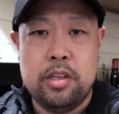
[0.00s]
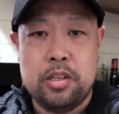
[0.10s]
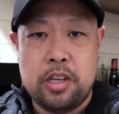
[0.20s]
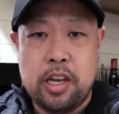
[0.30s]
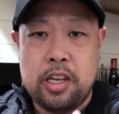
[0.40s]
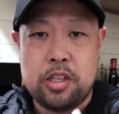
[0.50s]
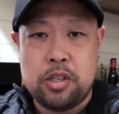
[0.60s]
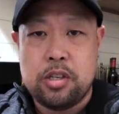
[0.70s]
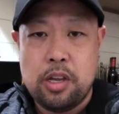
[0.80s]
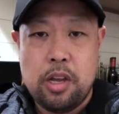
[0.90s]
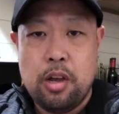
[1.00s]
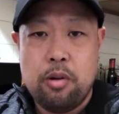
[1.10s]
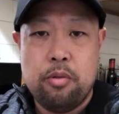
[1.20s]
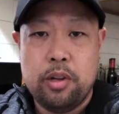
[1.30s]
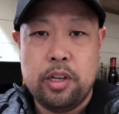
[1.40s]
kits
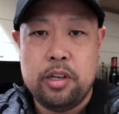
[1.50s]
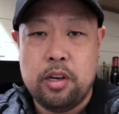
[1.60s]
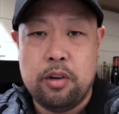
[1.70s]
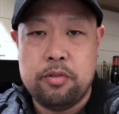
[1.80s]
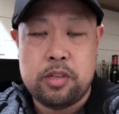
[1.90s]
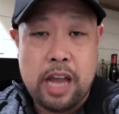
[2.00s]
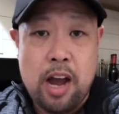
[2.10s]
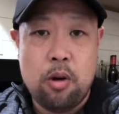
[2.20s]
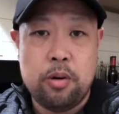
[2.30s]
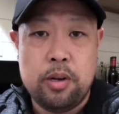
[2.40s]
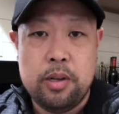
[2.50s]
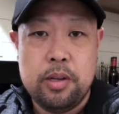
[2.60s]
really of sound